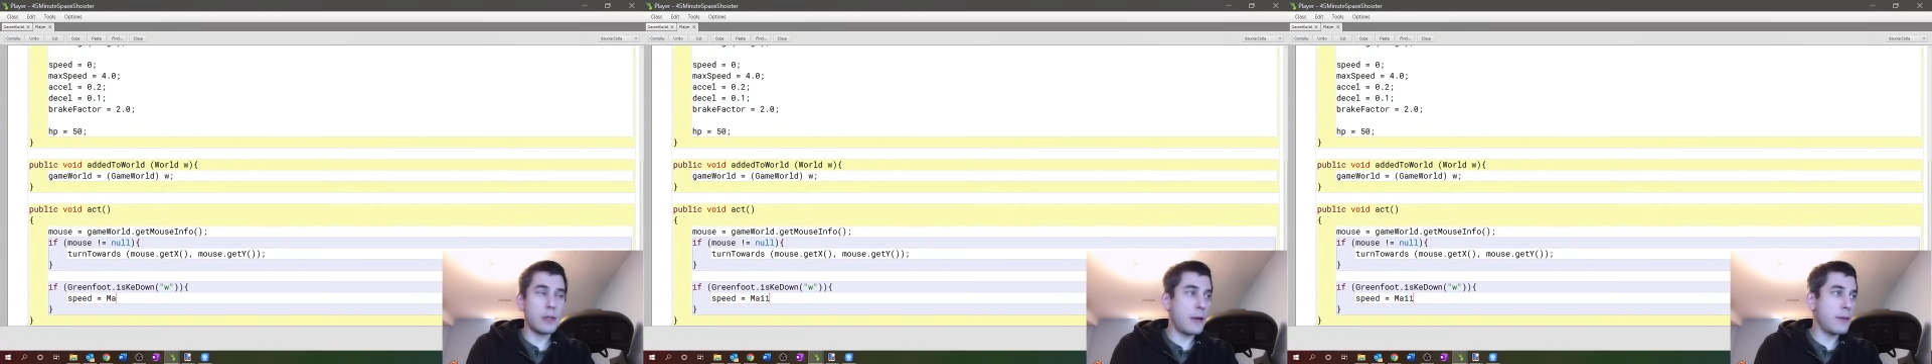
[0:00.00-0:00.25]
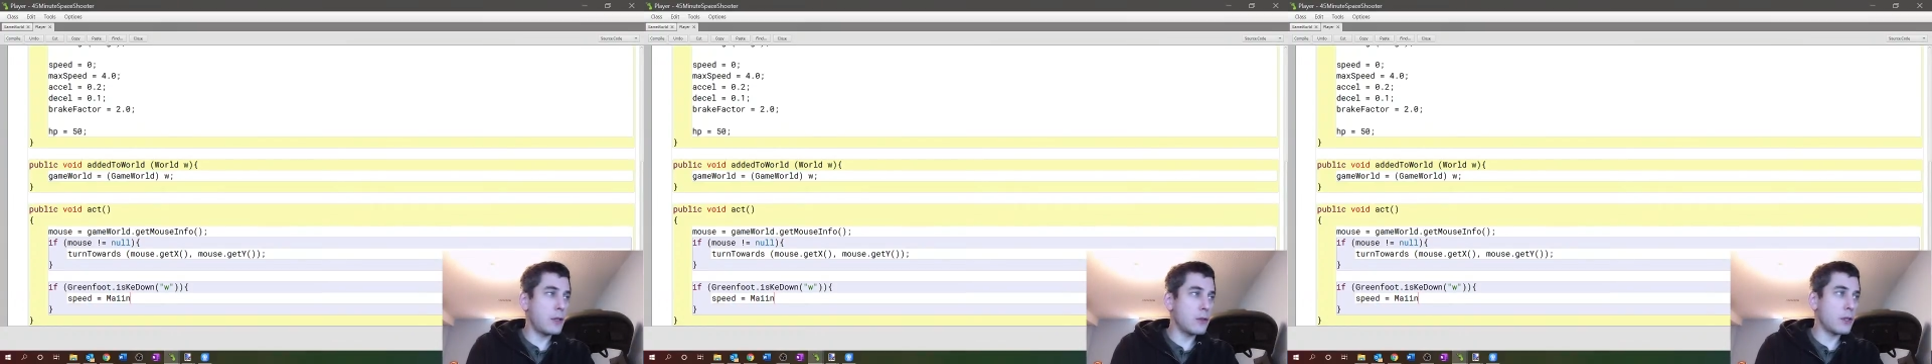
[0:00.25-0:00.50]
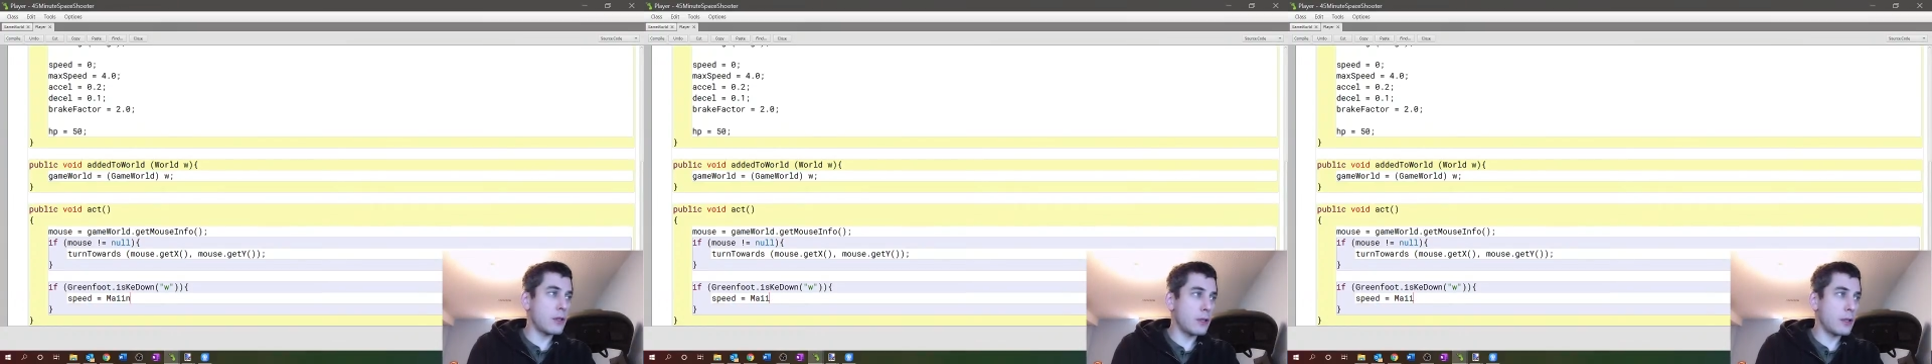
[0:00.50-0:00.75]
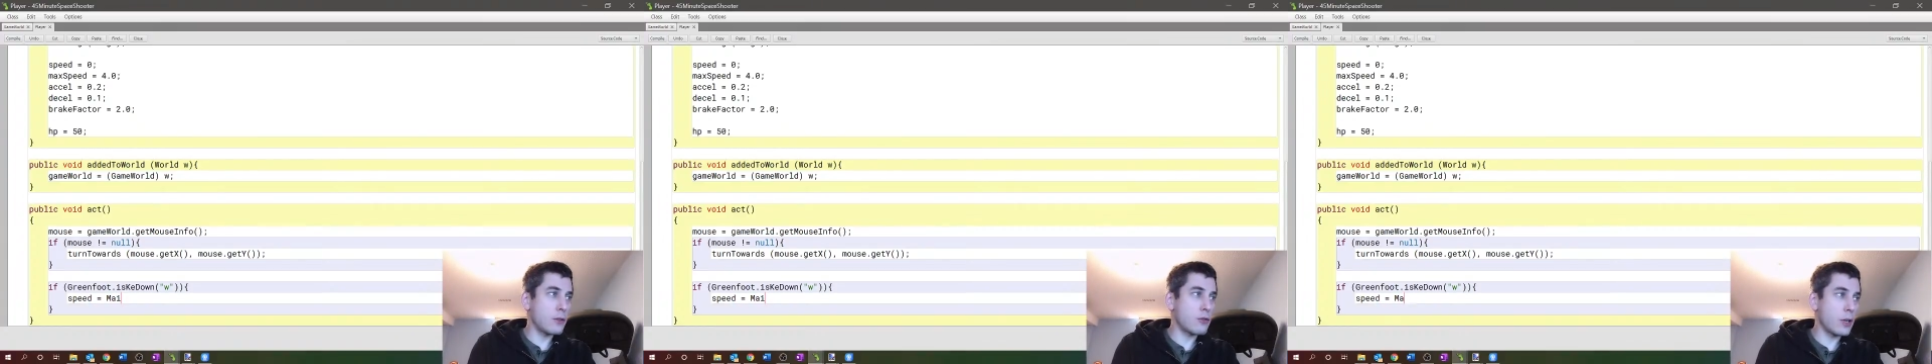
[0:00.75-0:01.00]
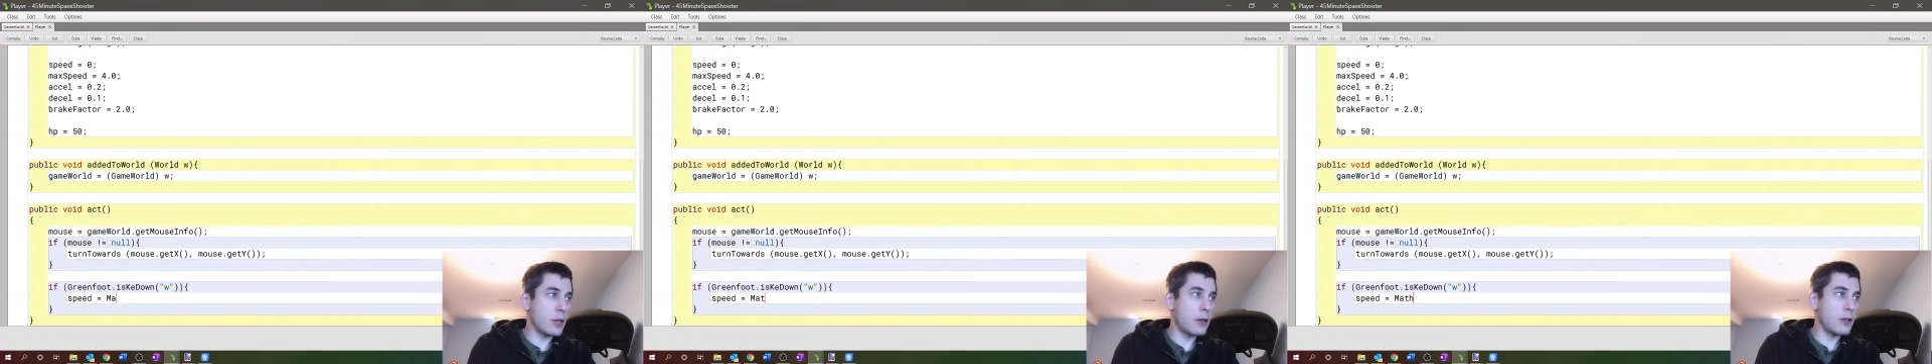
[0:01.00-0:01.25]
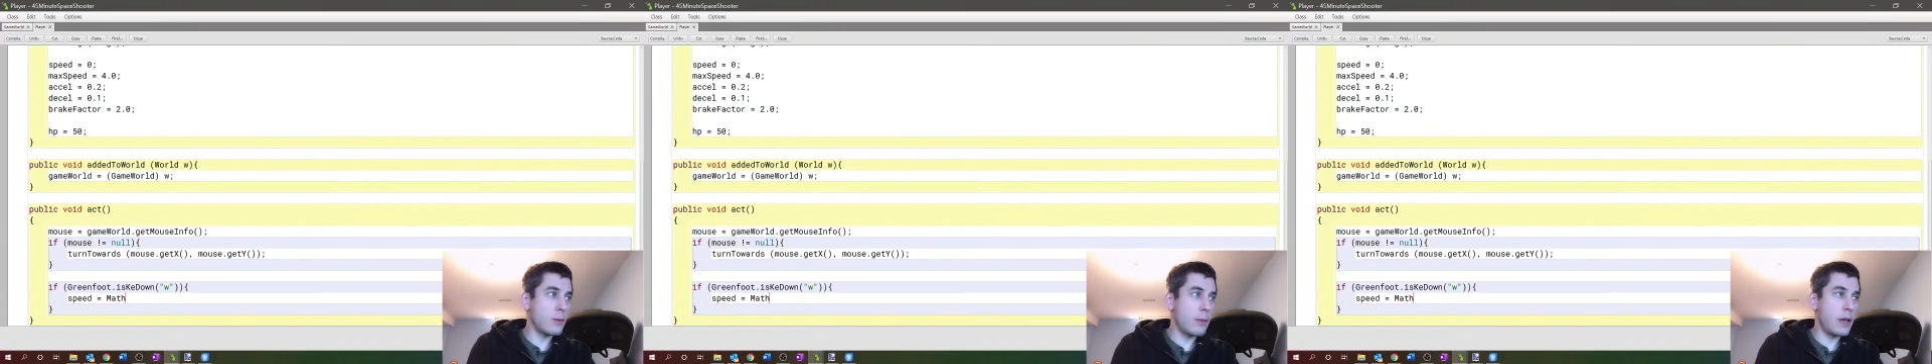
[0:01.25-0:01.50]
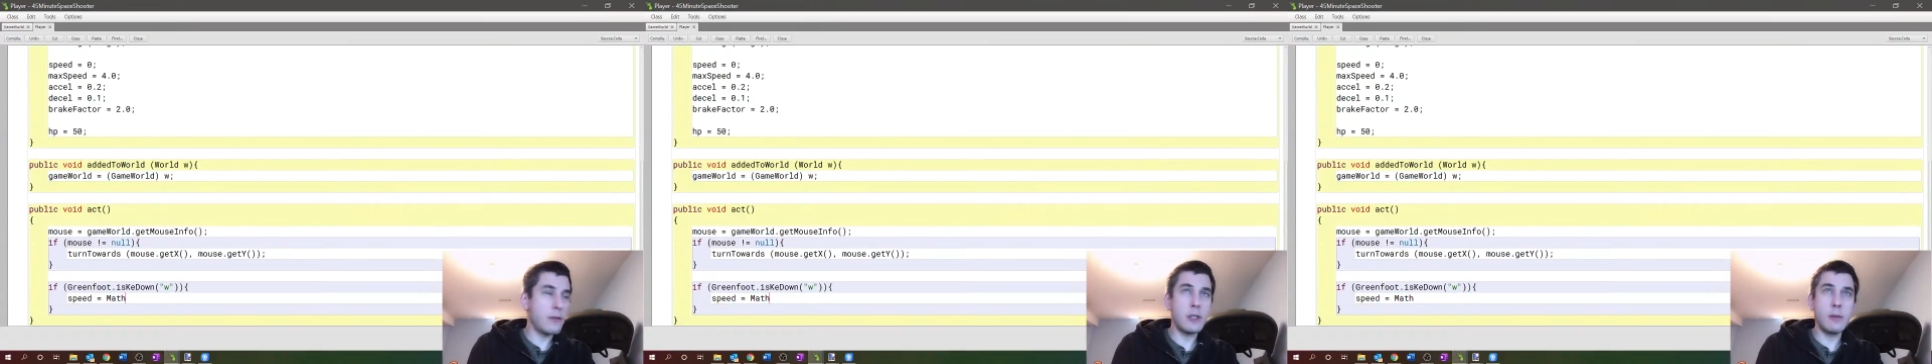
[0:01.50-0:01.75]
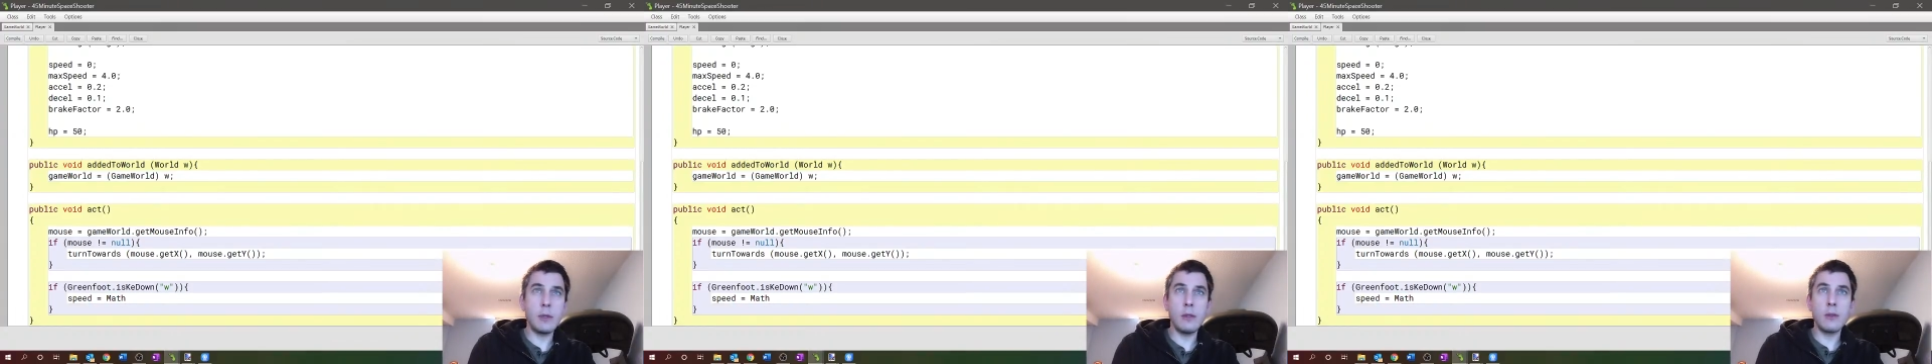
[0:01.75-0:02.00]
I'm going to use a little trick here you may have
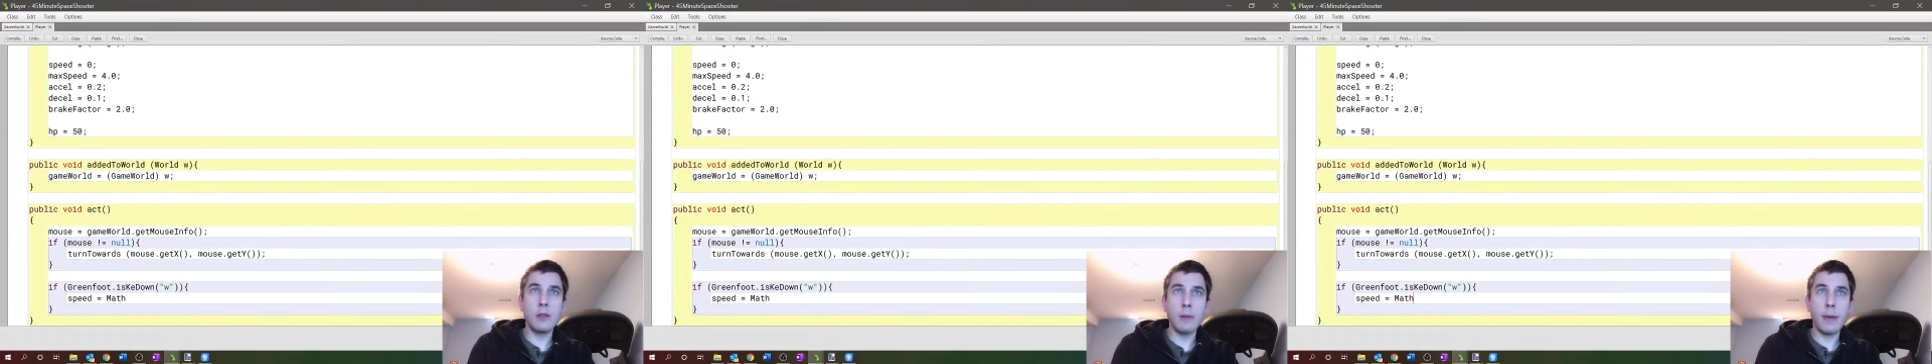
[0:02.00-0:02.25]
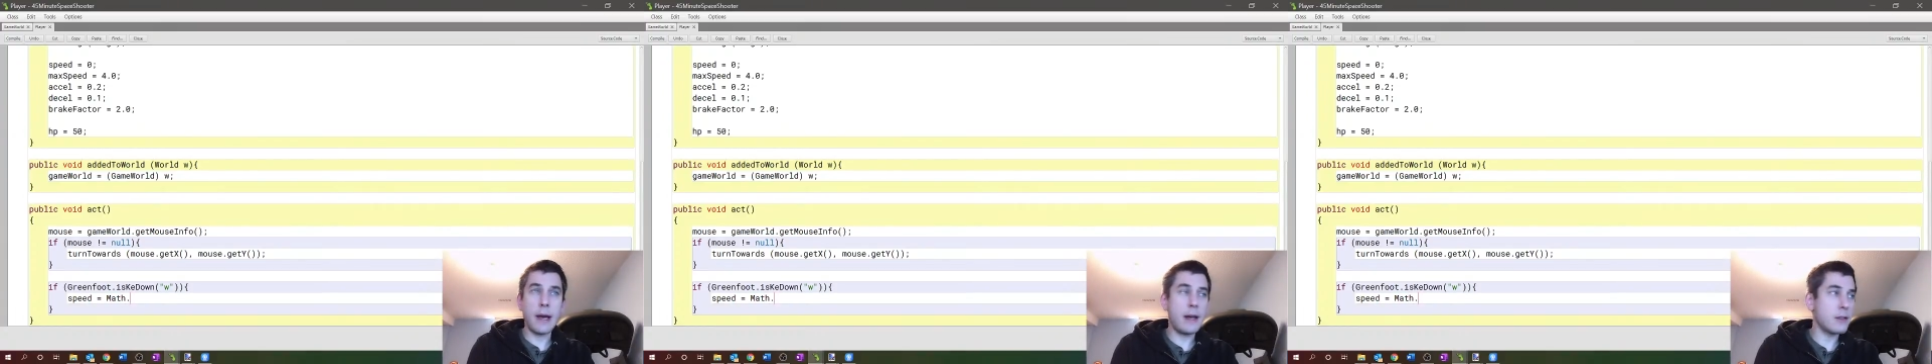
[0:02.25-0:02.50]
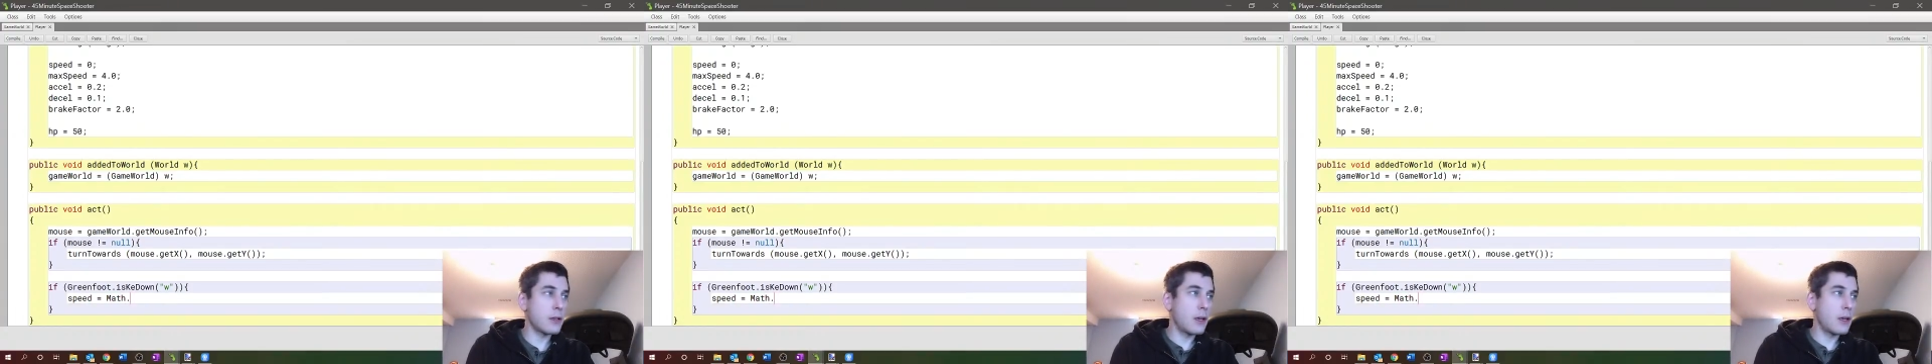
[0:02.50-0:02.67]
seen me use in the past,